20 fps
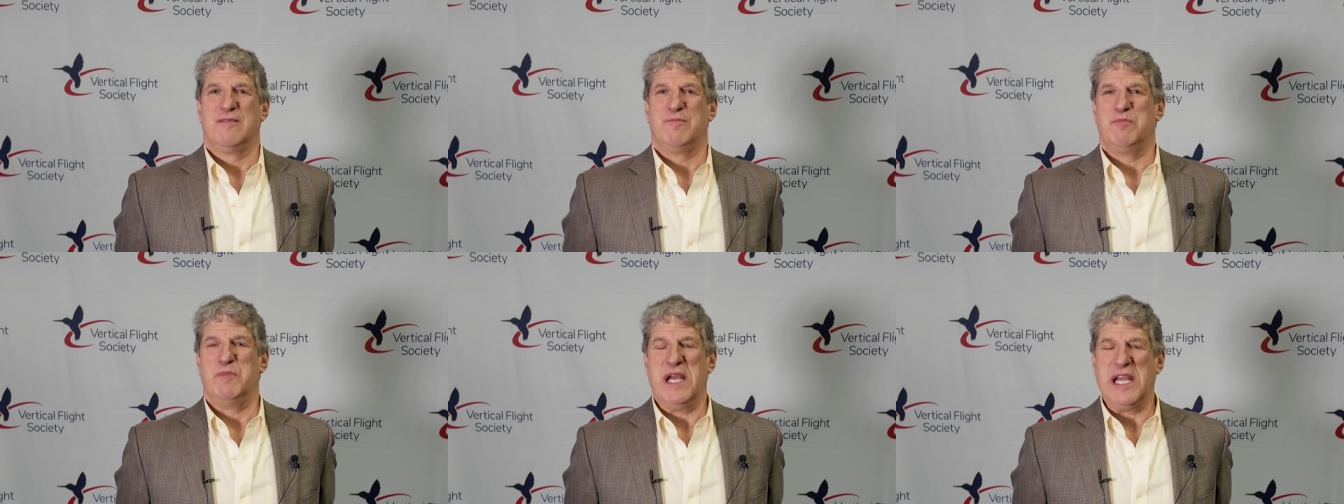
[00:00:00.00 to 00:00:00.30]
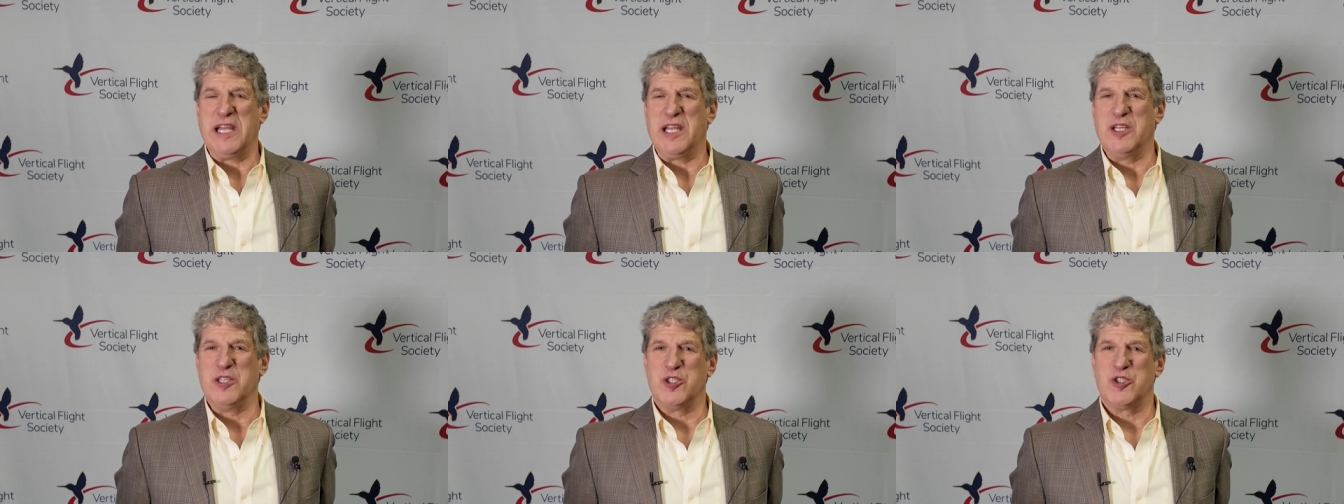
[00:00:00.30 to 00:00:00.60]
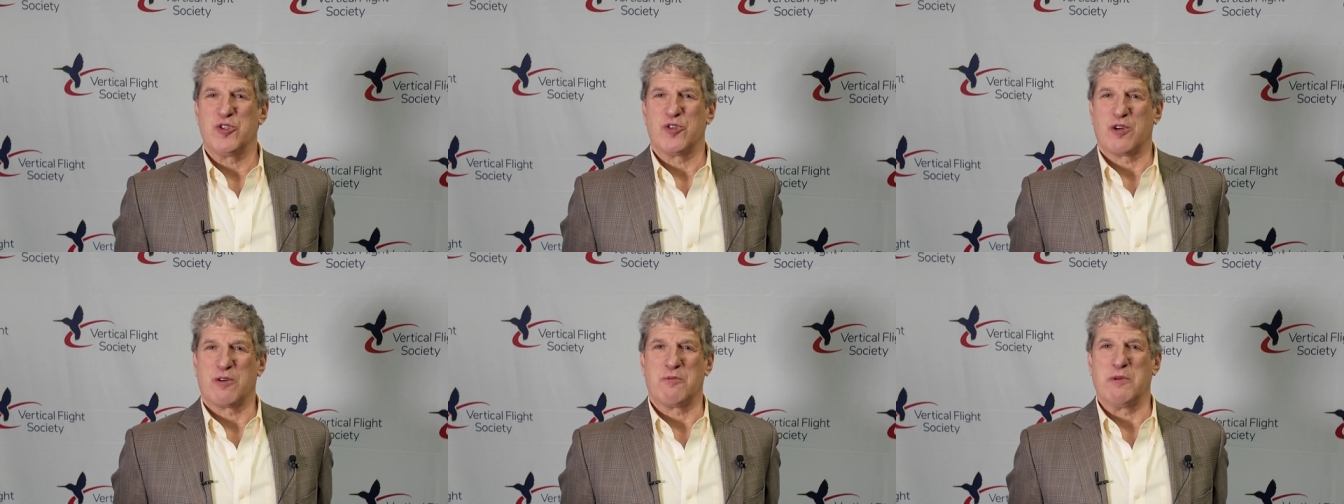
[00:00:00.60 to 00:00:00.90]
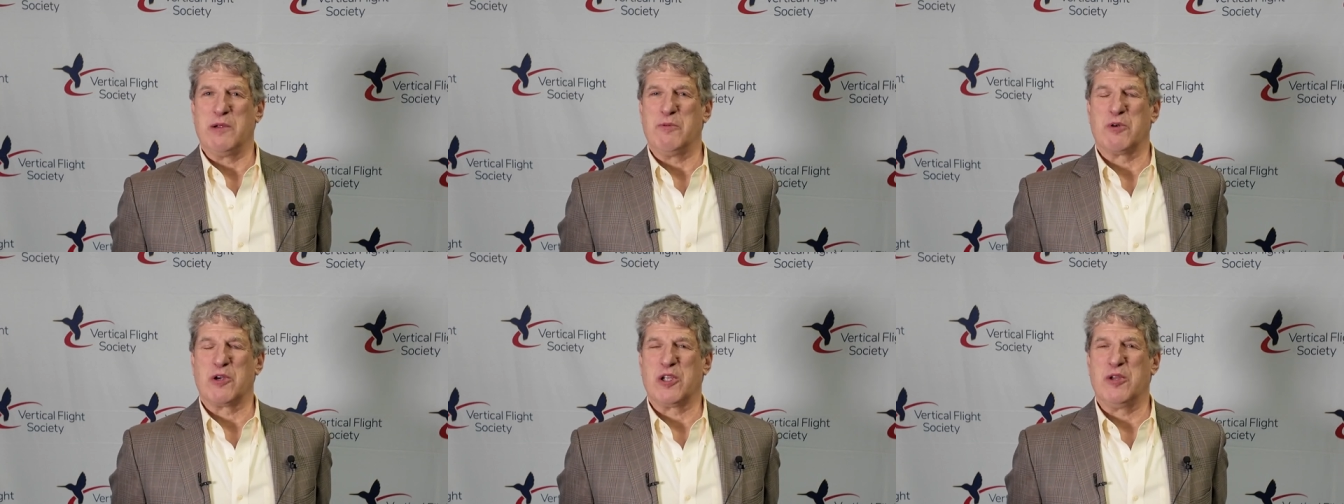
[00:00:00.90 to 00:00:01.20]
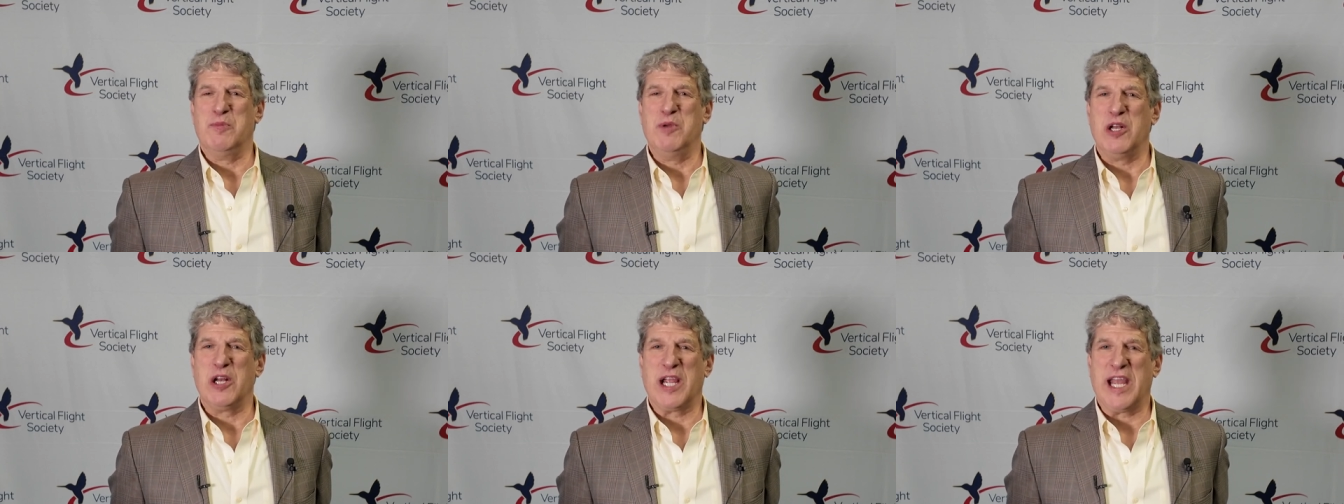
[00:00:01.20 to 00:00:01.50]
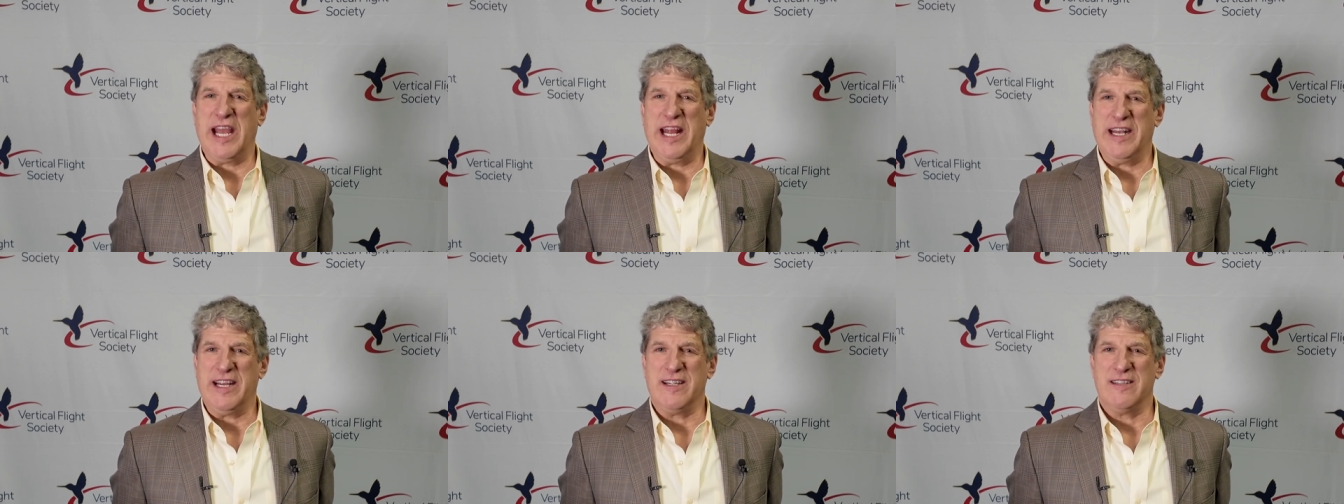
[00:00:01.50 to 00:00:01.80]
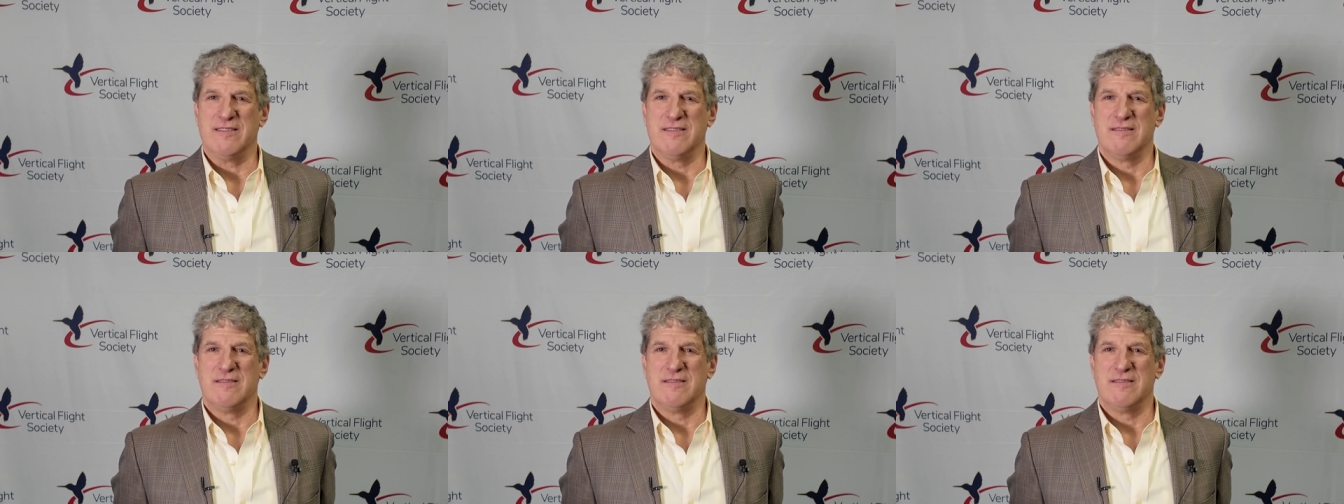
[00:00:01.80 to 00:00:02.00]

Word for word: making sure we were communicating.